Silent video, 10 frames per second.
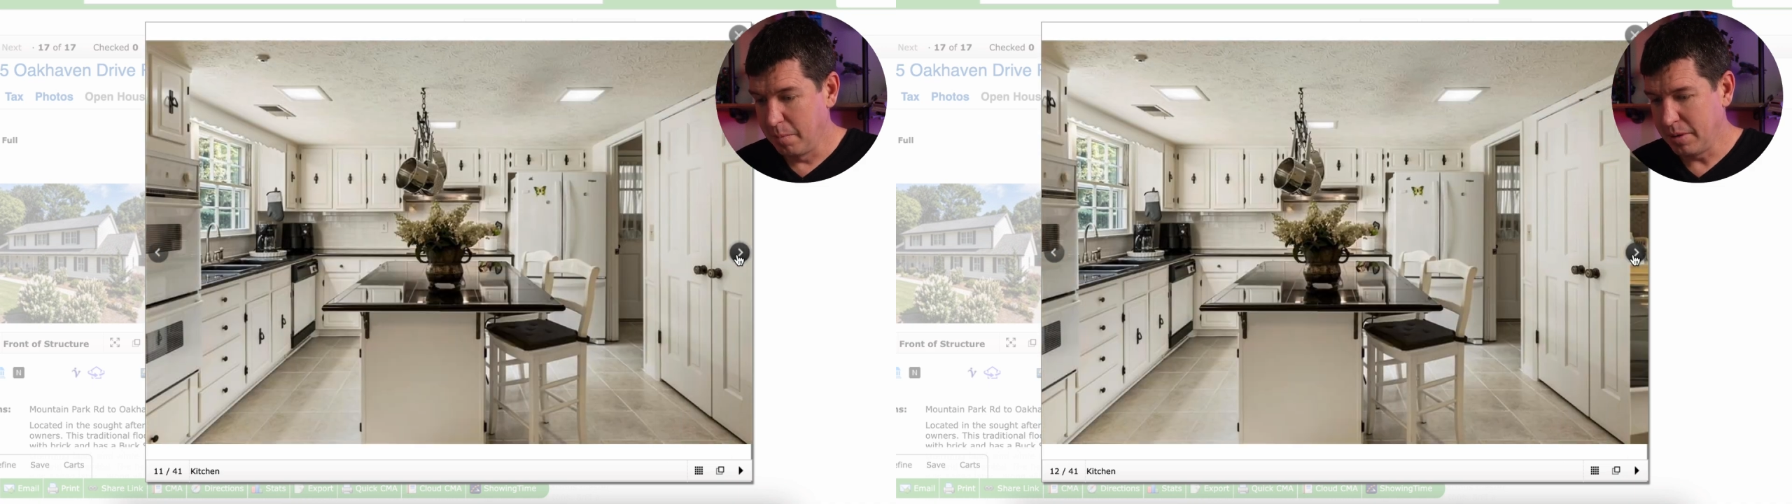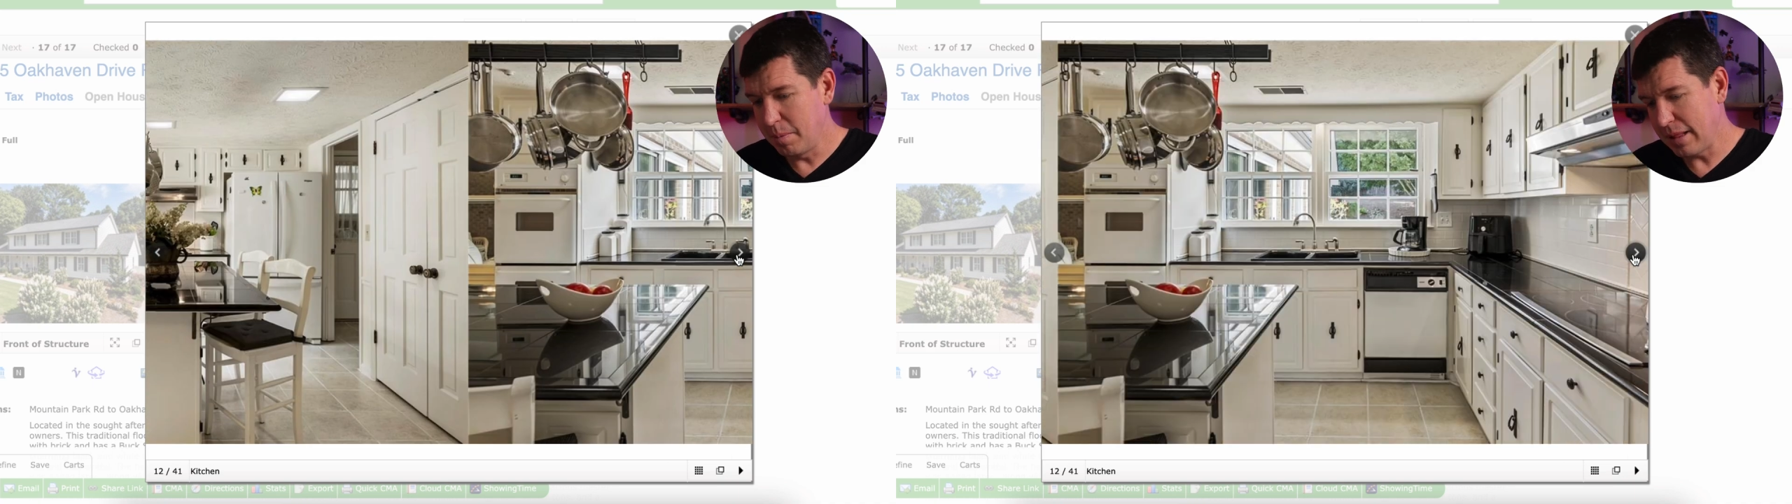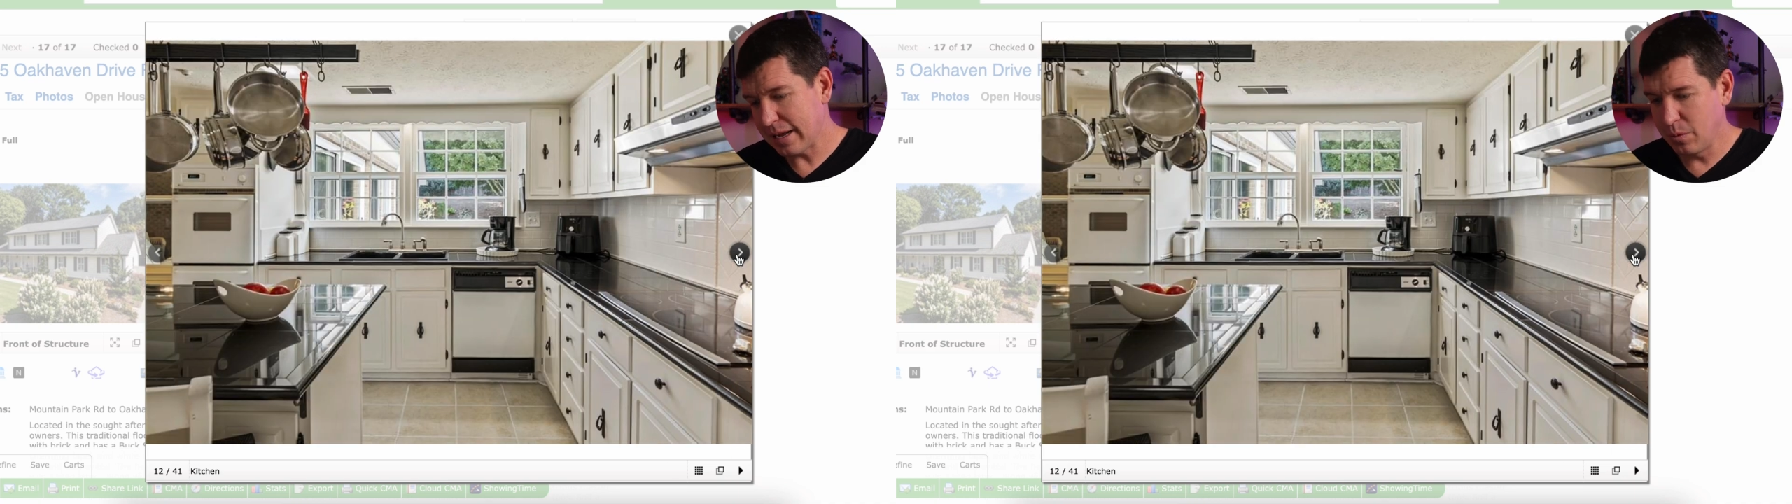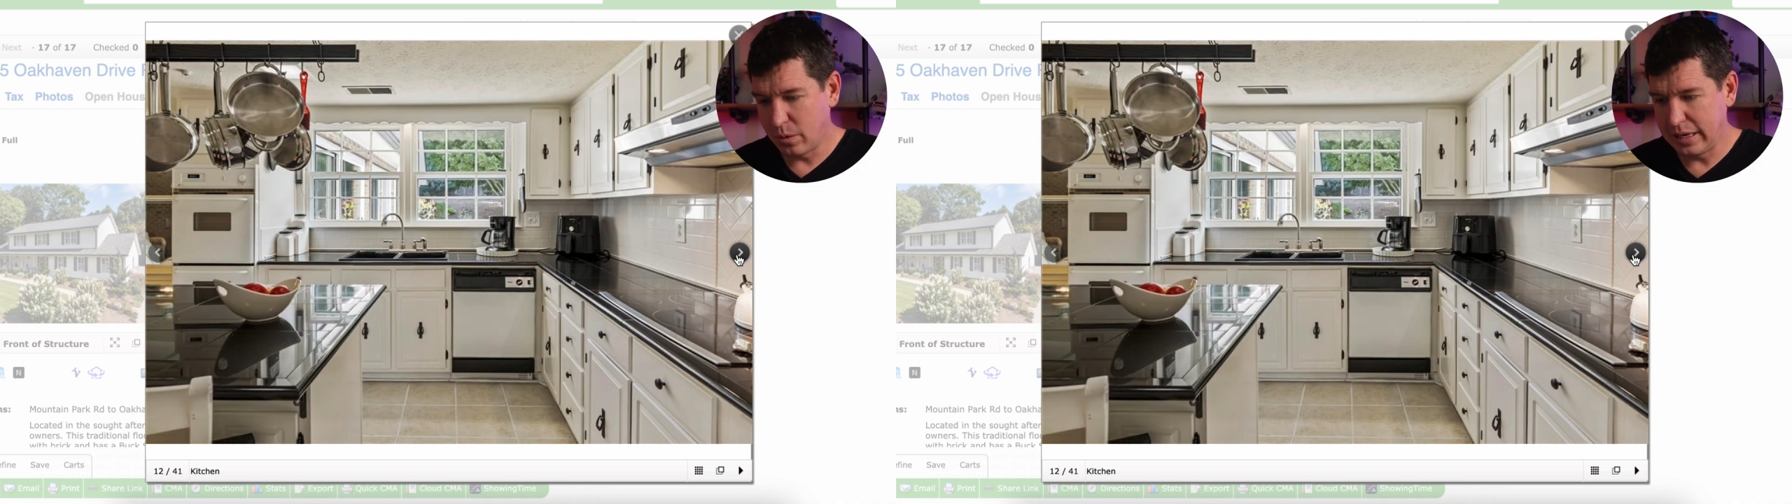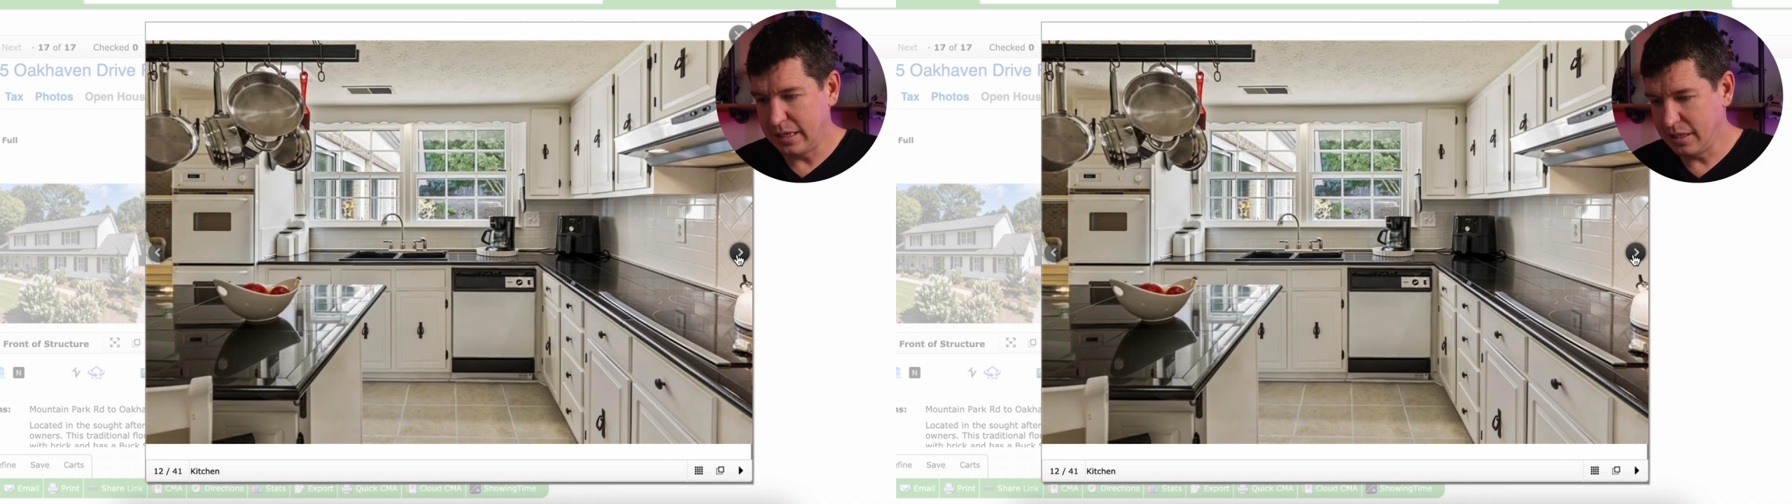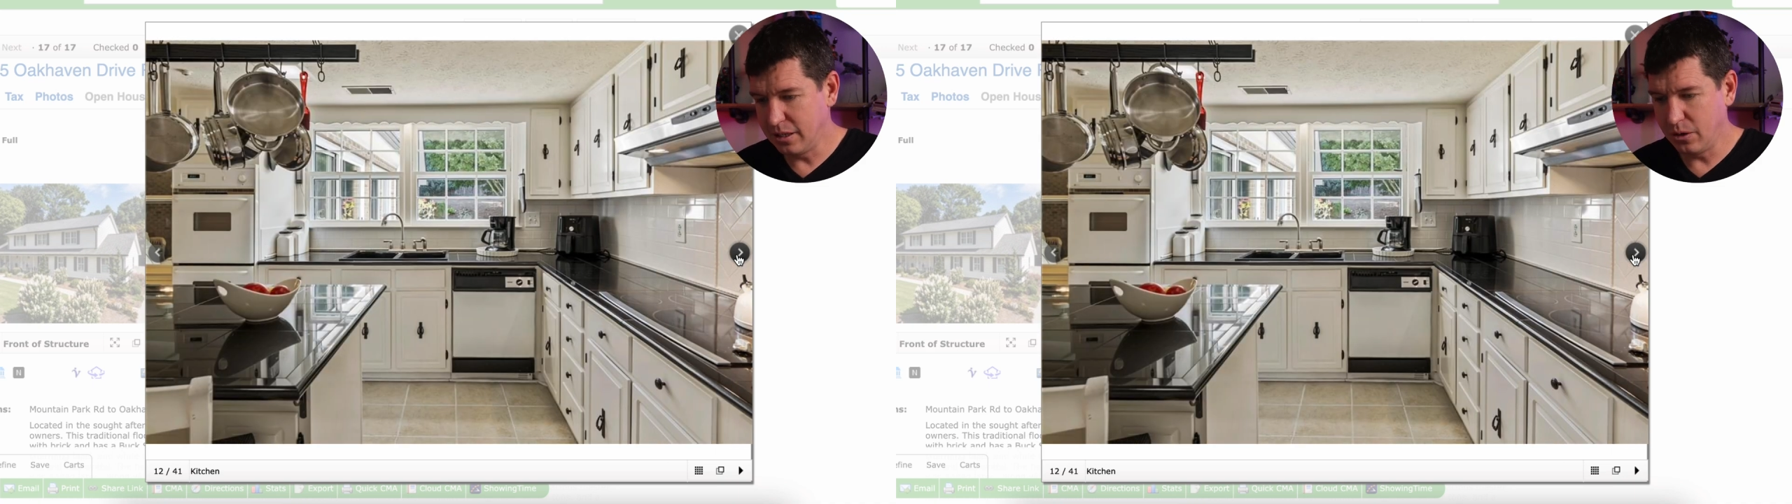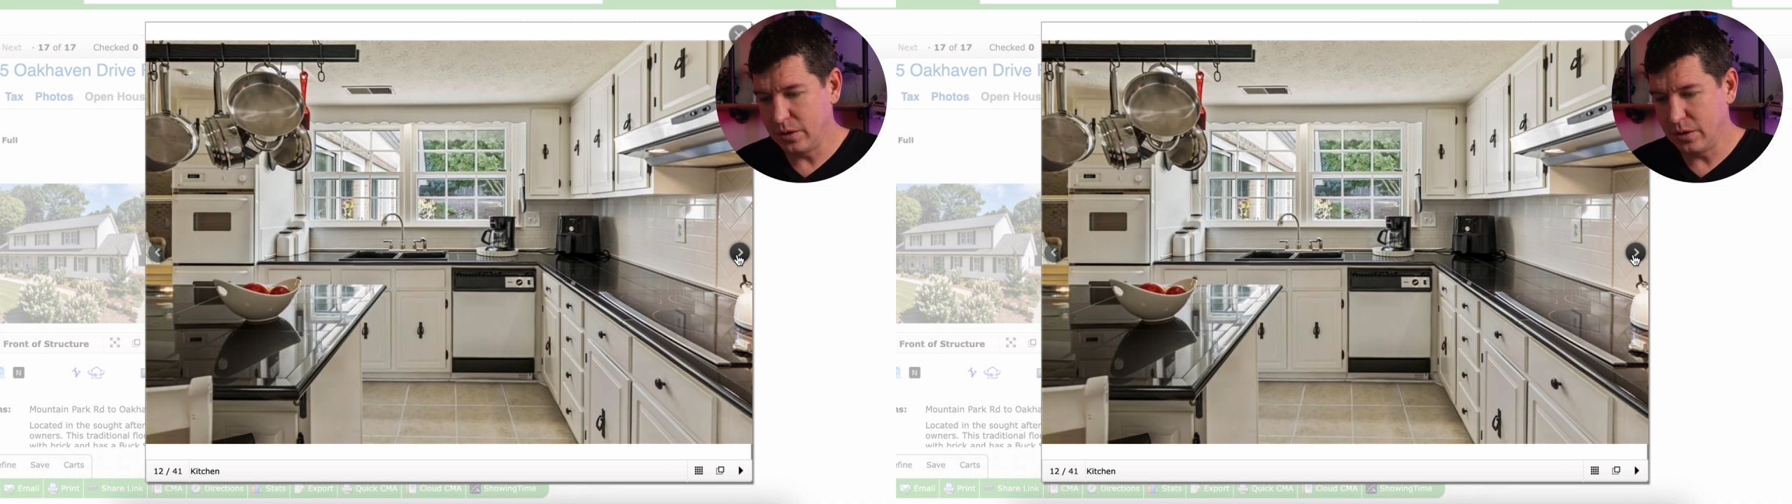But the black and white, you know,